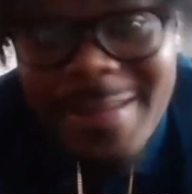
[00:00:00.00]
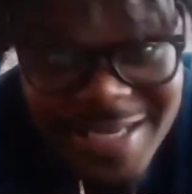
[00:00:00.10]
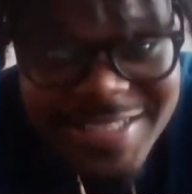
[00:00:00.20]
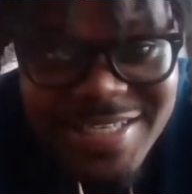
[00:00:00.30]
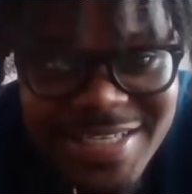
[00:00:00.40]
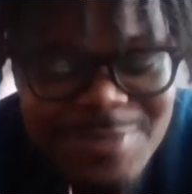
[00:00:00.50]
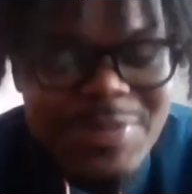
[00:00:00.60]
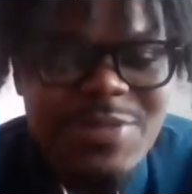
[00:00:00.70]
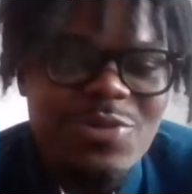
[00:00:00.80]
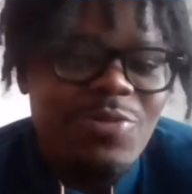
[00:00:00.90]
Yes, it is.
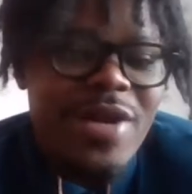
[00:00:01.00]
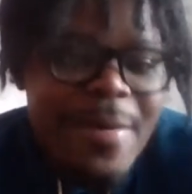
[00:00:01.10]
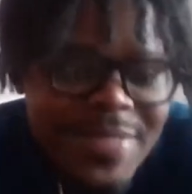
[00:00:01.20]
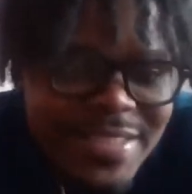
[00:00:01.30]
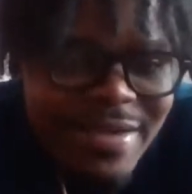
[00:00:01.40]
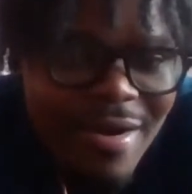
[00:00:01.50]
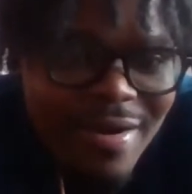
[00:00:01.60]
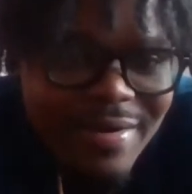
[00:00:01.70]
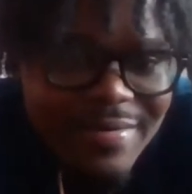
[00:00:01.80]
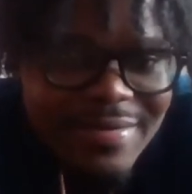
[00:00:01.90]
But then what happens at
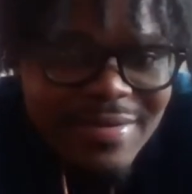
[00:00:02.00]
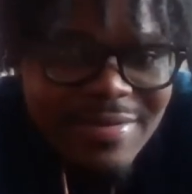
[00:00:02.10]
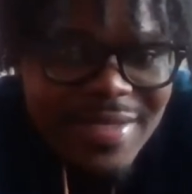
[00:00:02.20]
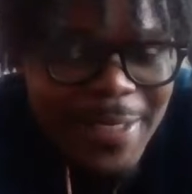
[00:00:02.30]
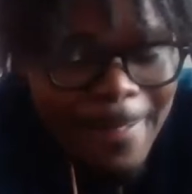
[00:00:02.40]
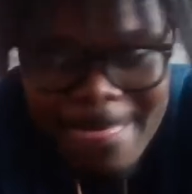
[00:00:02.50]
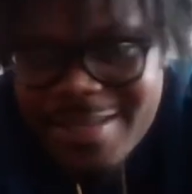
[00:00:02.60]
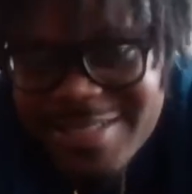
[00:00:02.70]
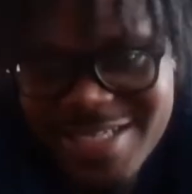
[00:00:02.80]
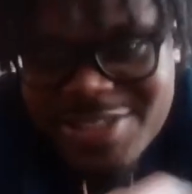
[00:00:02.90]
guard? Like
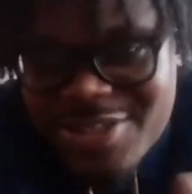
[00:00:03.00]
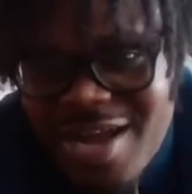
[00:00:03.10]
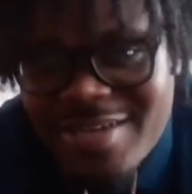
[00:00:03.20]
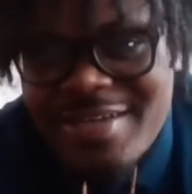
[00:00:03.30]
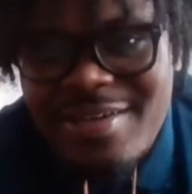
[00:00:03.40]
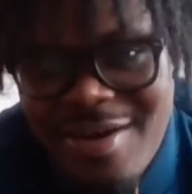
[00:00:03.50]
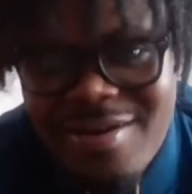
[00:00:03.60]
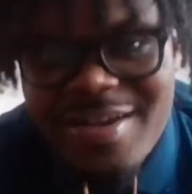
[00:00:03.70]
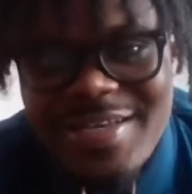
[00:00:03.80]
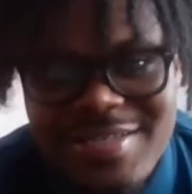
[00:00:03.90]
is Lester Cotton the guard?